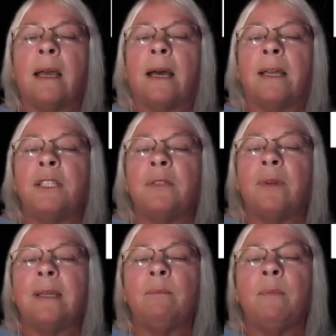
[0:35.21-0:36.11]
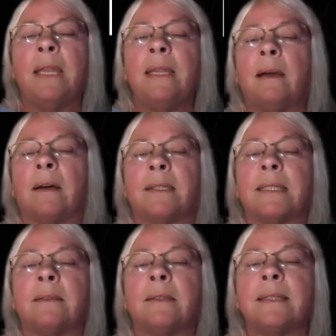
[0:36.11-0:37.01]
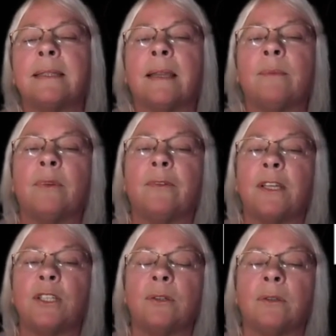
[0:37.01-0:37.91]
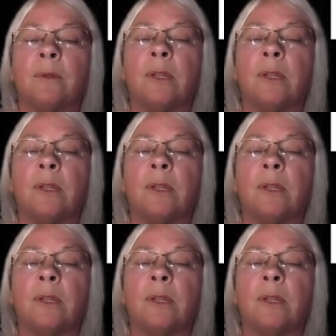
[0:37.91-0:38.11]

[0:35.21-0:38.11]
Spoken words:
and she's written many articles and professional